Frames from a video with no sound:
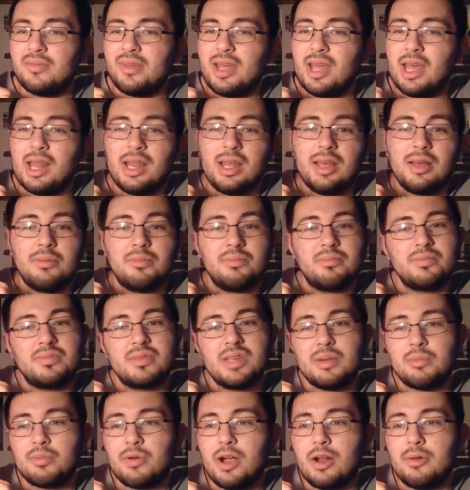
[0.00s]
and
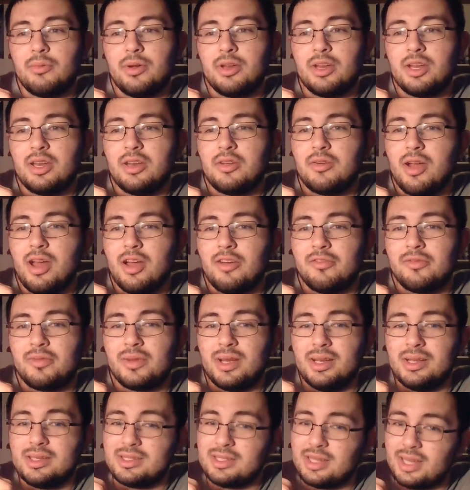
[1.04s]
take pride in what you do have,
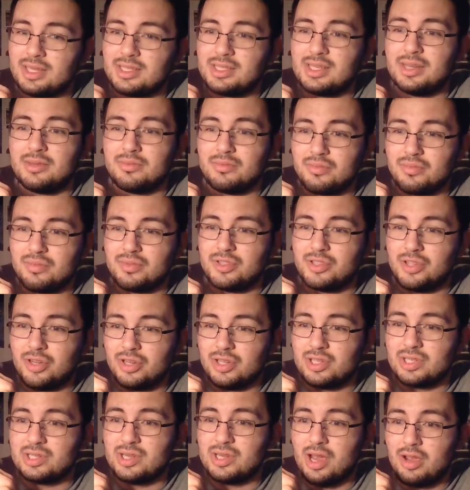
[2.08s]
because, like I said,
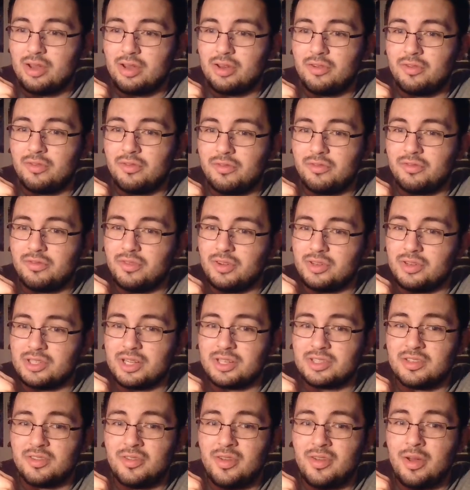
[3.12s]
shows how your
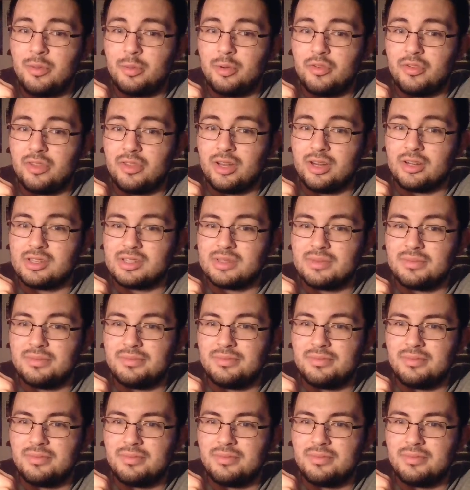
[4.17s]
skills have developed over the years.